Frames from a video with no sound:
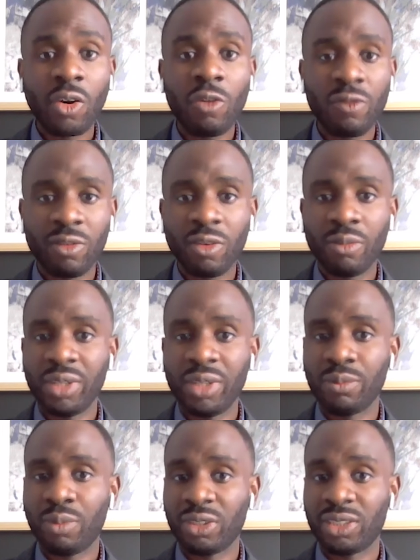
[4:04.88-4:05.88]
Overall
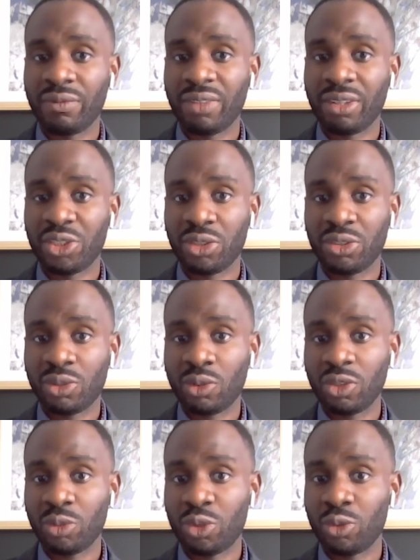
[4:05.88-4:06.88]
mean post-evaluation
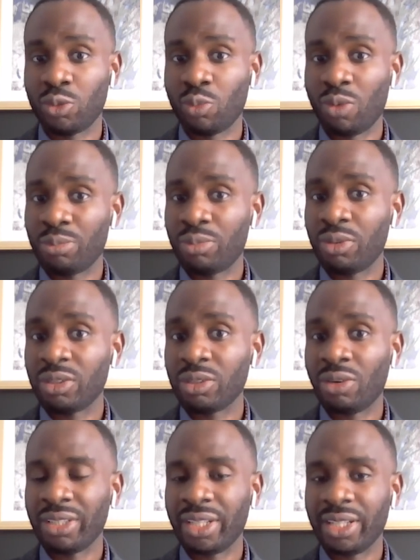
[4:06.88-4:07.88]
scores, which was
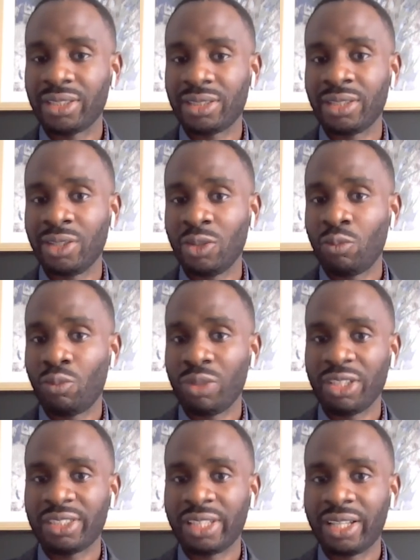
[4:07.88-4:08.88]
1.98, with
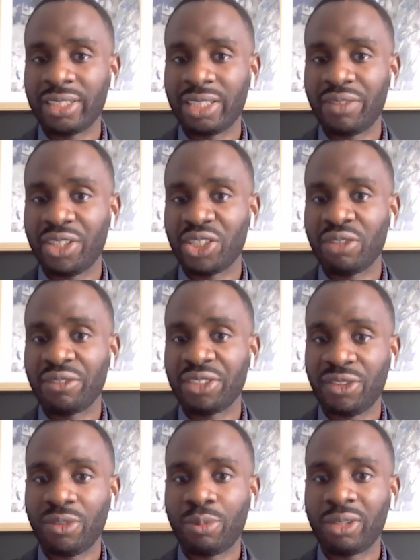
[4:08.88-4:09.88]
a standard deviation of
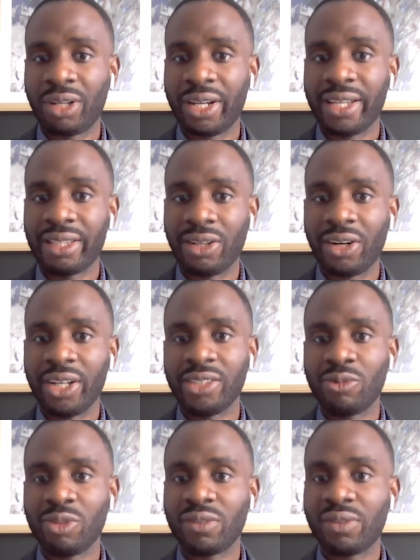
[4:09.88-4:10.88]

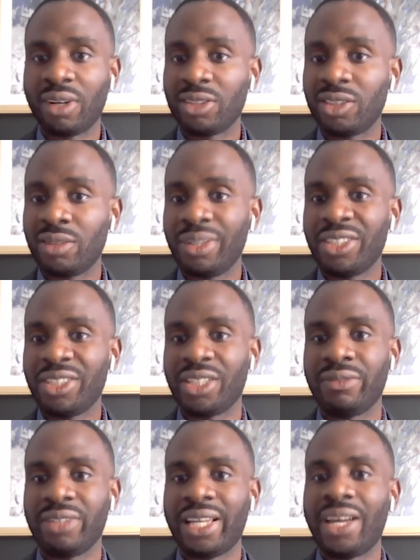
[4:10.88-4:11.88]
0.89, was found to be
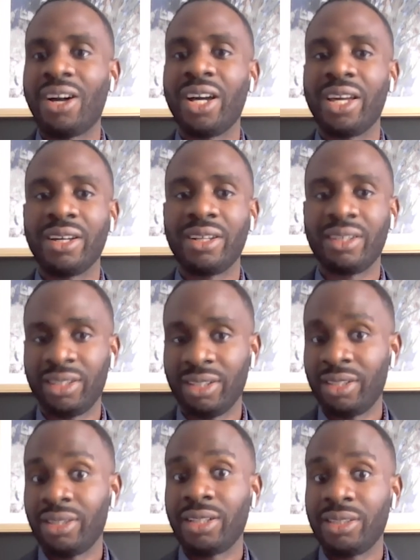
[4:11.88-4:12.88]
generally higher
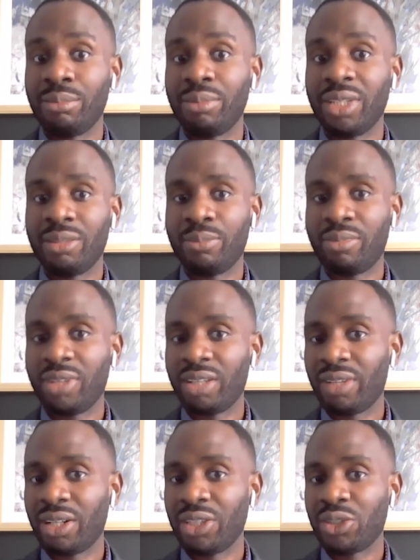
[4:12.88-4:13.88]
than the mean
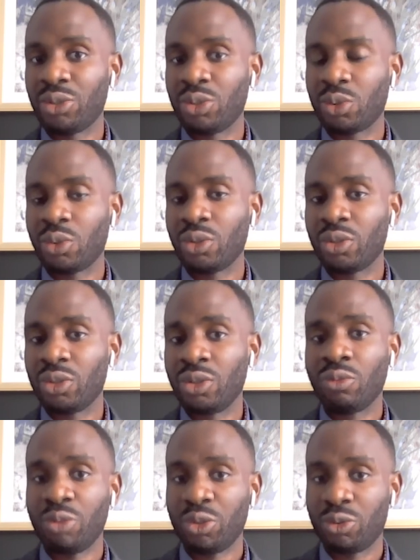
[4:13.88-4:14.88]
pre-evaluation score,
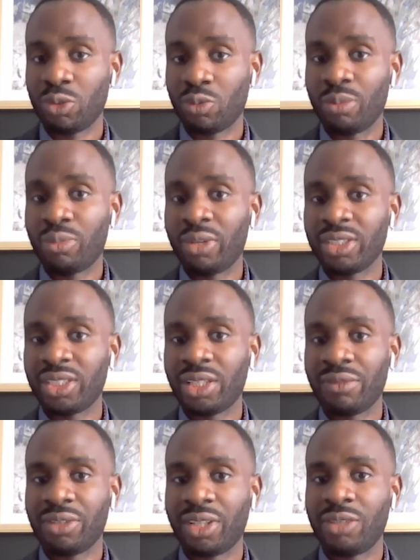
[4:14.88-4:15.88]
which was
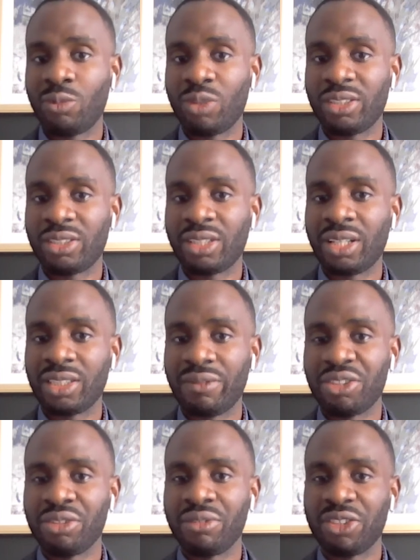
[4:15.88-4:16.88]
1.79 with a standard
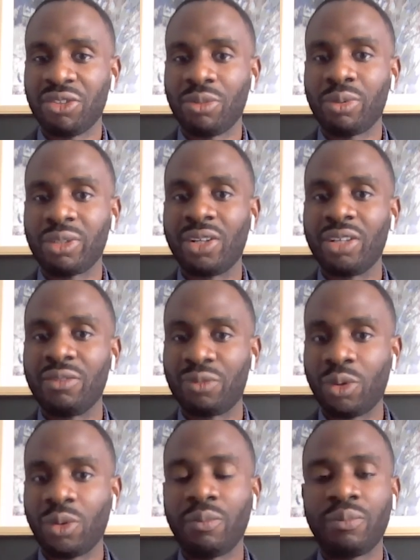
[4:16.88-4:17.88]
deviation of
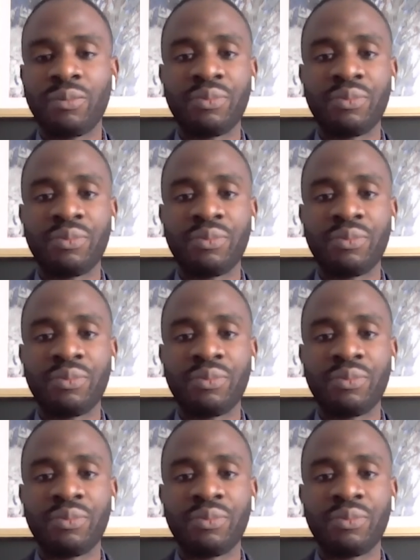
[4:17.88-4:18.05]
0.94.